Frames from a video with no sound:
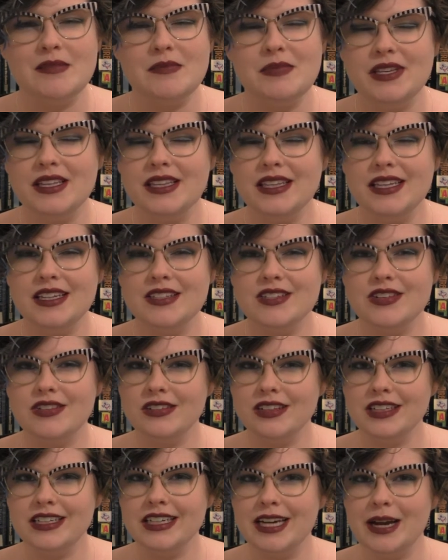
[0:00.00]
being the
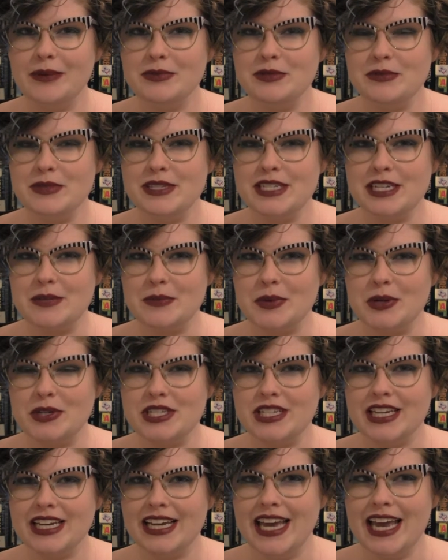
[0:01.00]
eternally optimistic
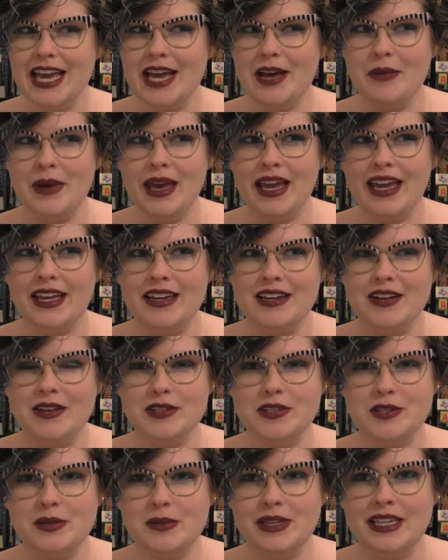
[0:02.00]
person I am, and
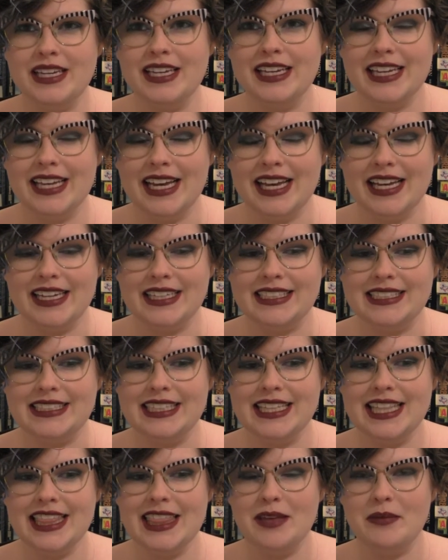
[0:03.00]
also being
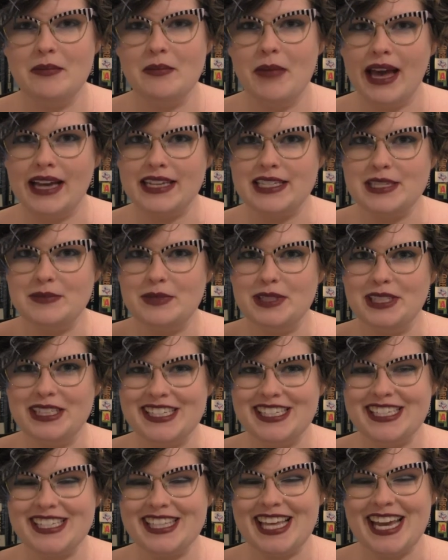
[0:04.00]
the
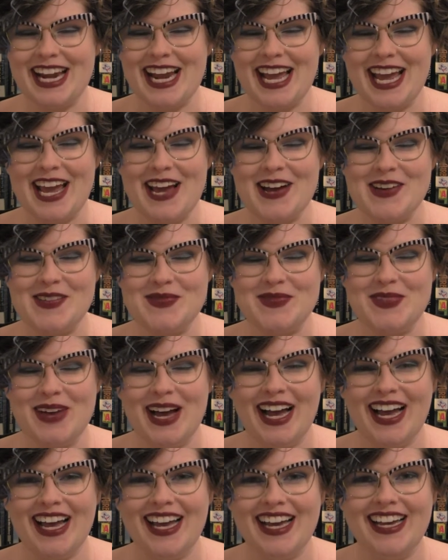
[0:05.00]
maximalist that I
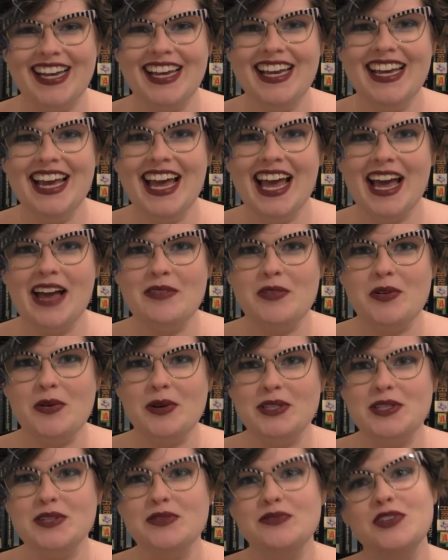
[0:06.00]
am
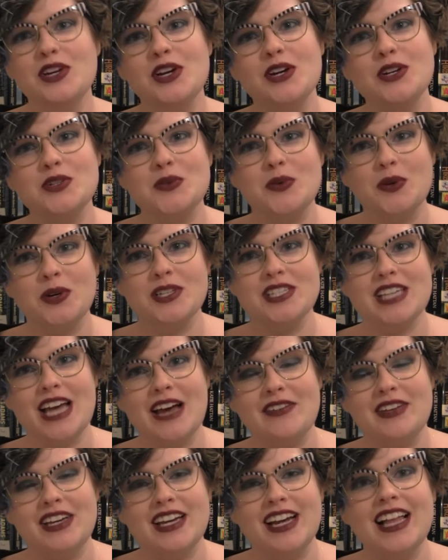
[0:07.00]
going to veer towards
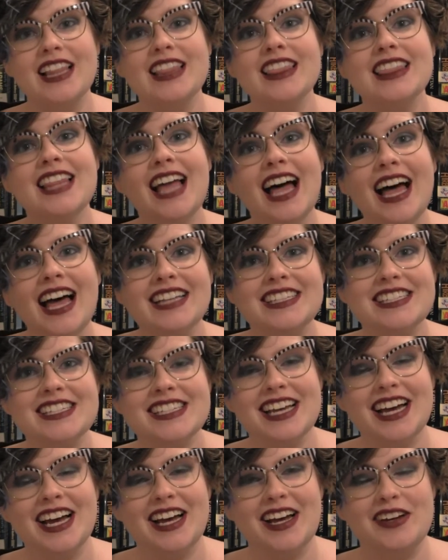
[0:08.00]
having a lot
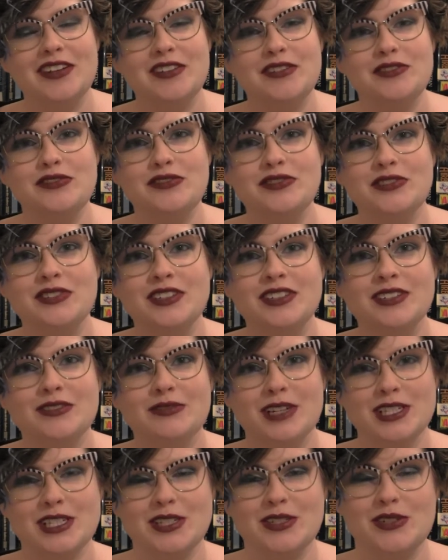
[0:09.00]
of
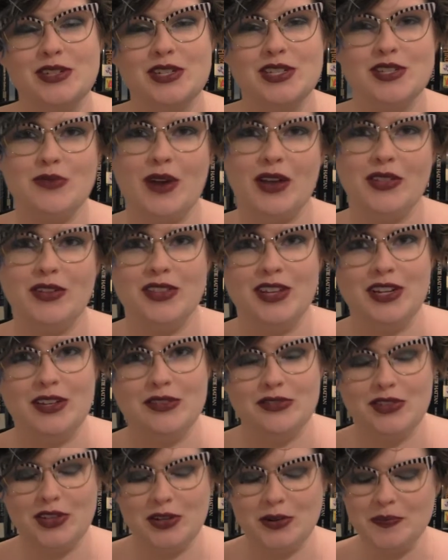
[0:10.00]
resolutions rather than a
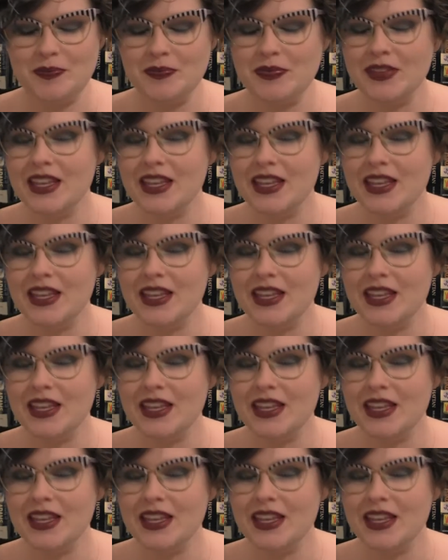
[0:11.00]
few.